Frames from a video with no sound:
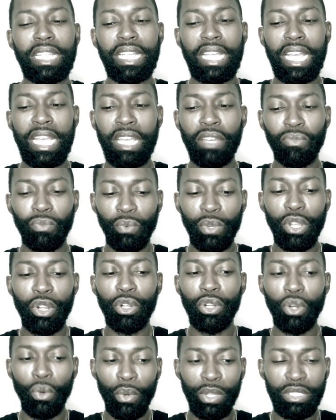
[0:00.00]
if we are
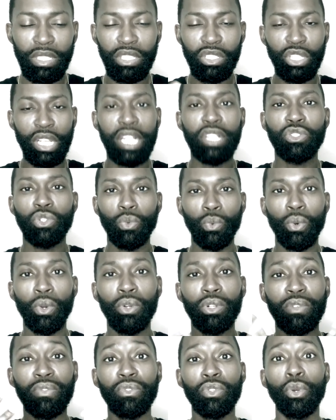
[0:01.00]
going to change the
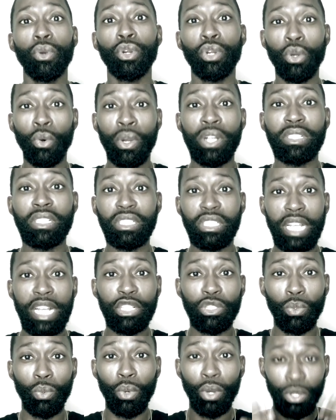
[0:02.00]
world, if you are going to
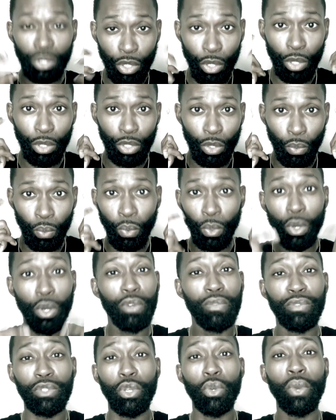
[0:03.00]
change the world, your
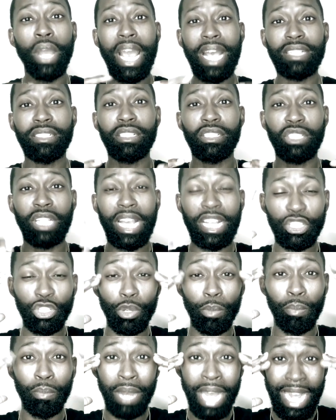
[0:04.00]
worldview has to change.
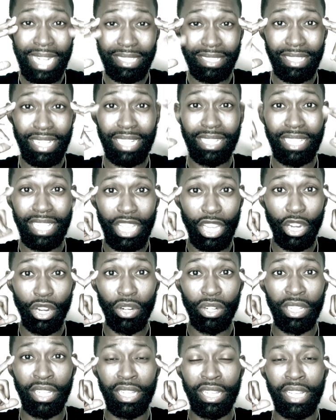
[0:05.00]
Your mindset
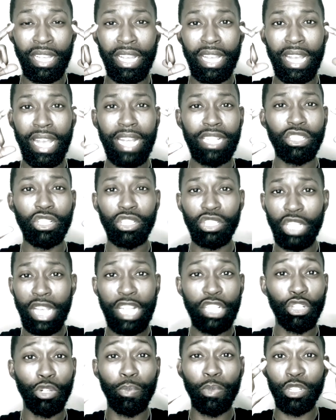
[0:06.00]
here has to
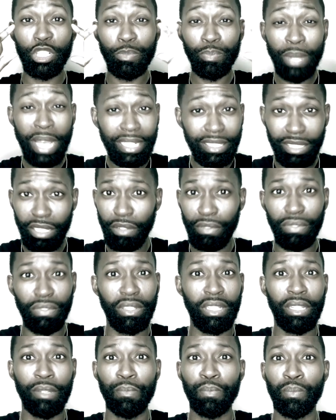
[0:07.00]
change. Your perspective
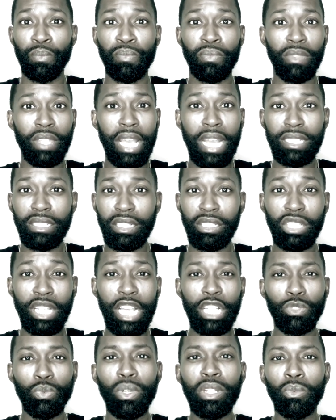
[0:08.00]
has to
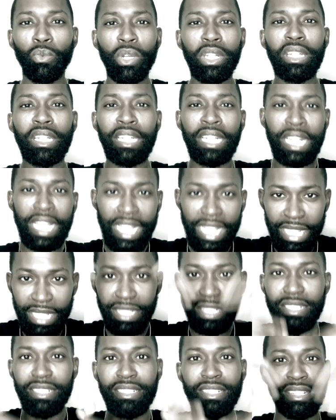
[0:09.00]
change. What
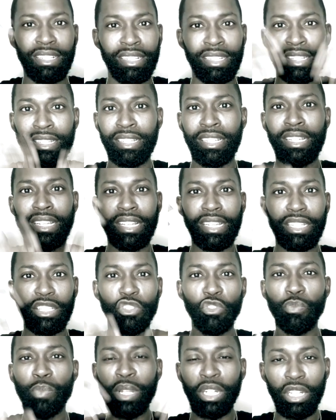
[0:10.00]
lens
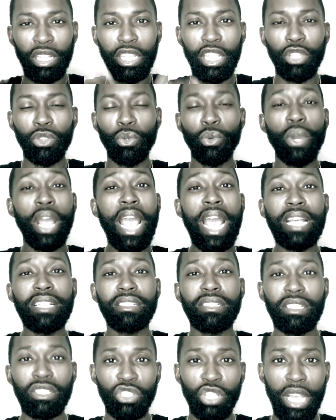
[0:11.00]
you've been looking through
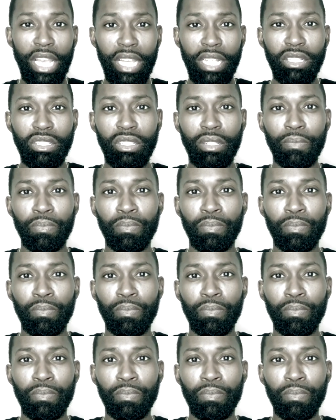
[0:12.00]
has to change.